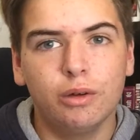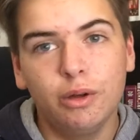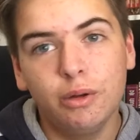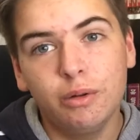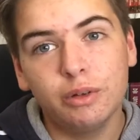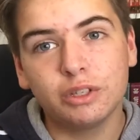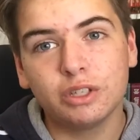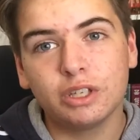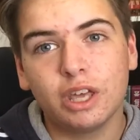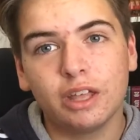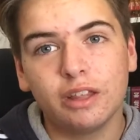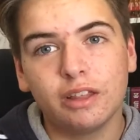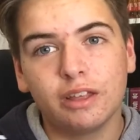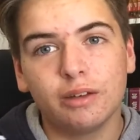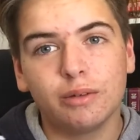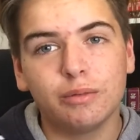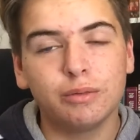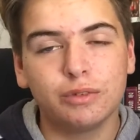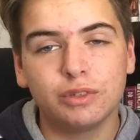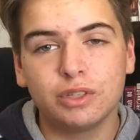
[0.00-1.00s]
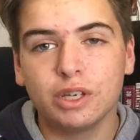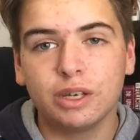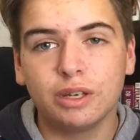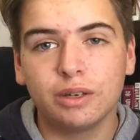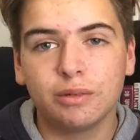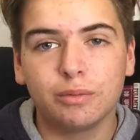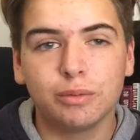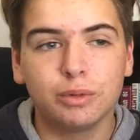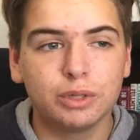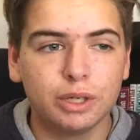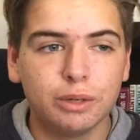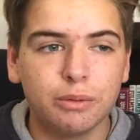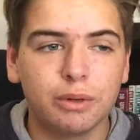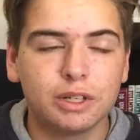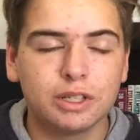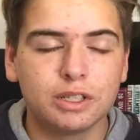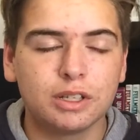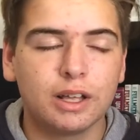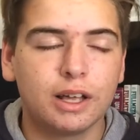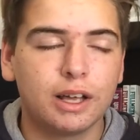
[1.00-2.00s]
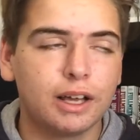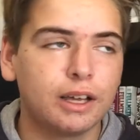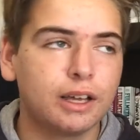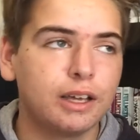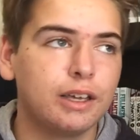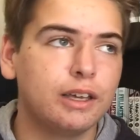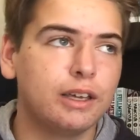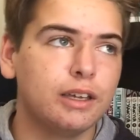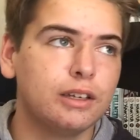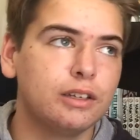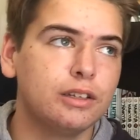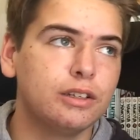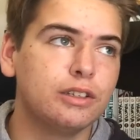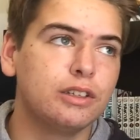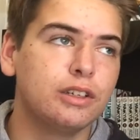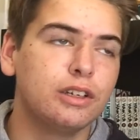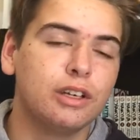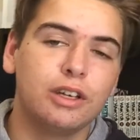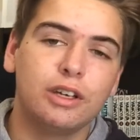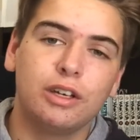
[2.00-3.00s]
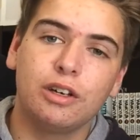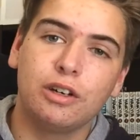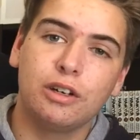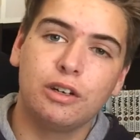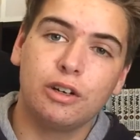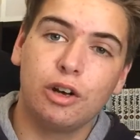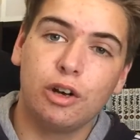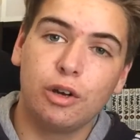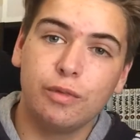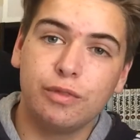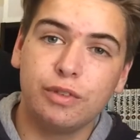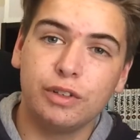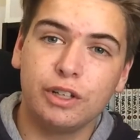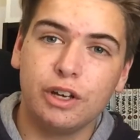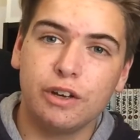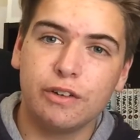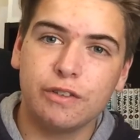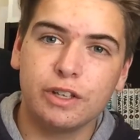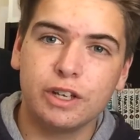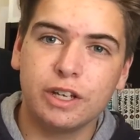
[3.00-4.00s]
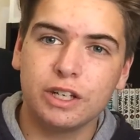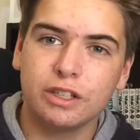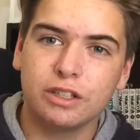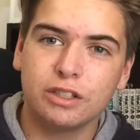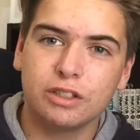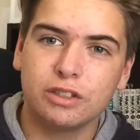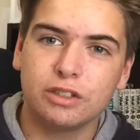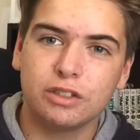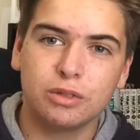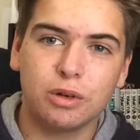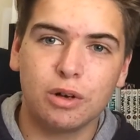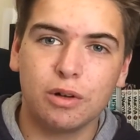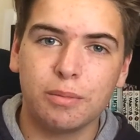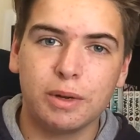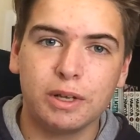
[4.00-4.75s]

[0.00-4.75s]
we'll just get there. We'll see what it's like, and hopefully over the next 12